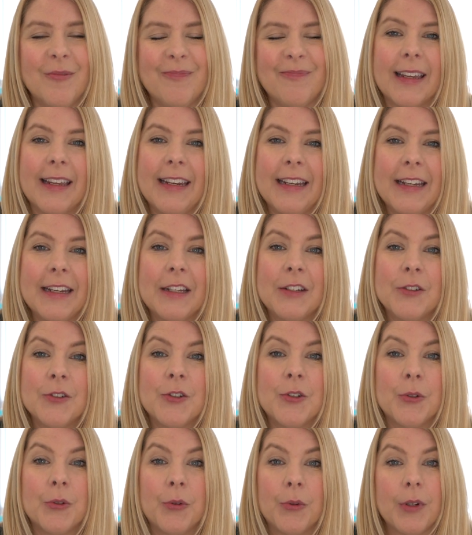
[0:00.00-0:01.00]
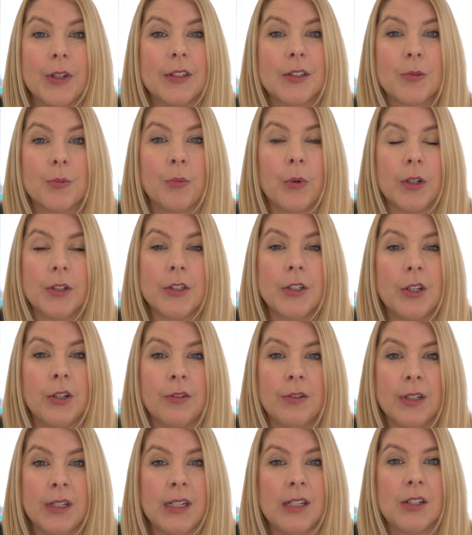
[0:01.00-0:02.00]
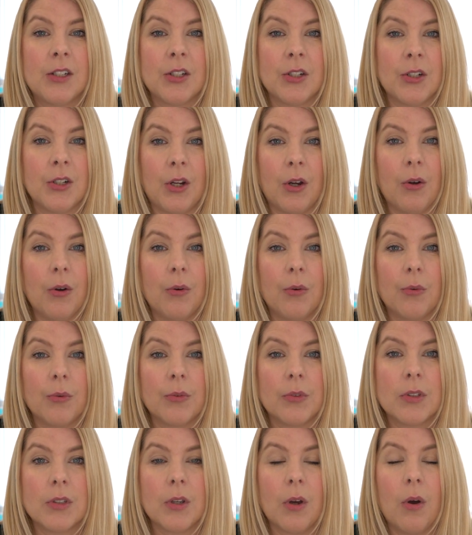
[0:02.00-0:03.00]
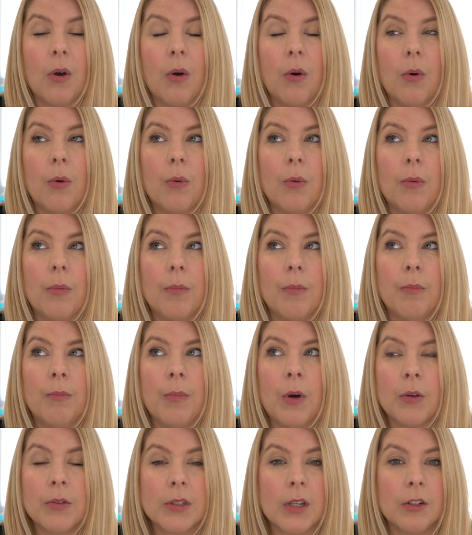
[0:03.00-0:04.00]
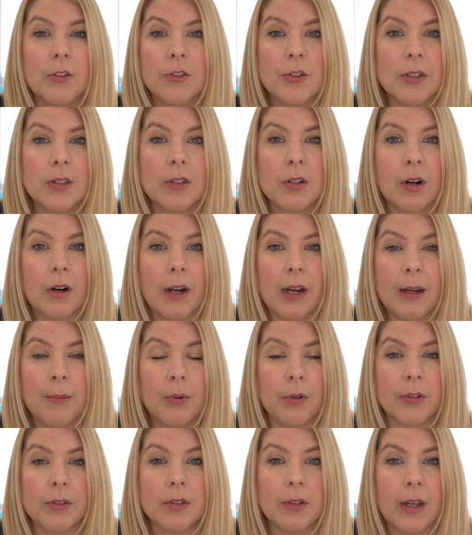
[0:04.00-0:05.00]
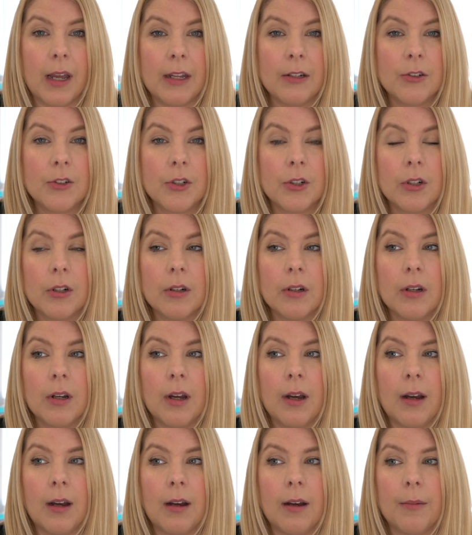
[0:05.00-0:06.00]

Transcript: Getting into Greece, what do you need to know? So most countries are able to enter.